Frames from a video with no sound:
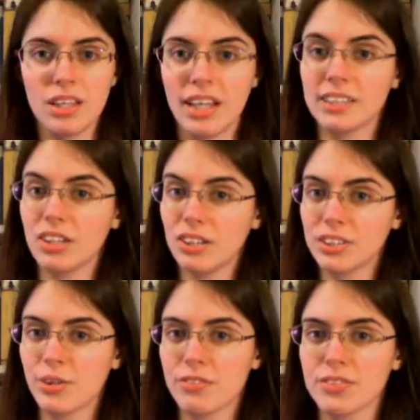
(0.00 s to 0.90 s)
It's
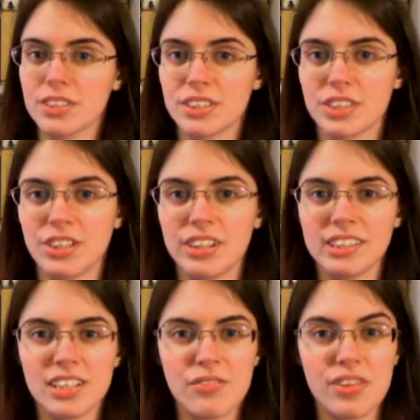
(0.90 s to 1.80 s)
also the first
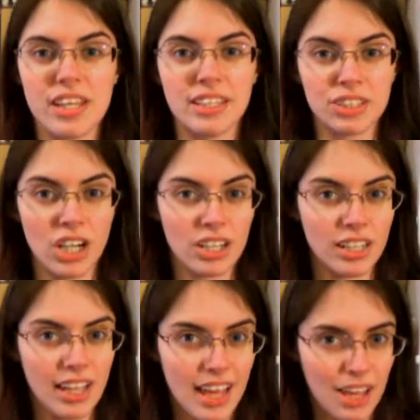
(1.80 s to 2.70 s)
occurrence of the
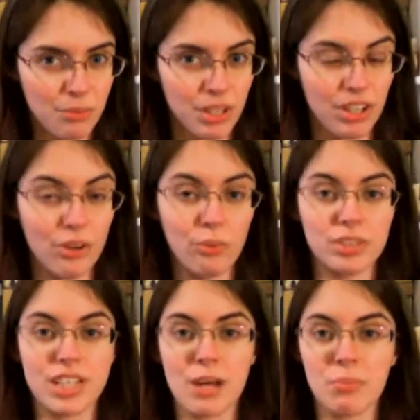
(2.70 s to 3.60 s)
Hitchcock cameo,
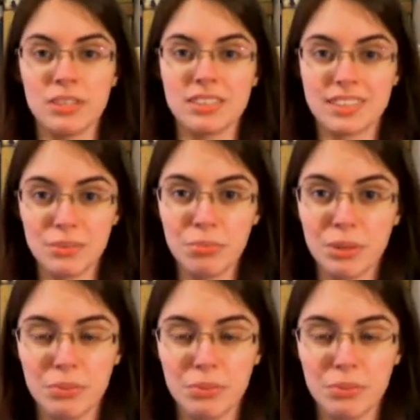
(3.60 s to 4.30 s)
which happened simply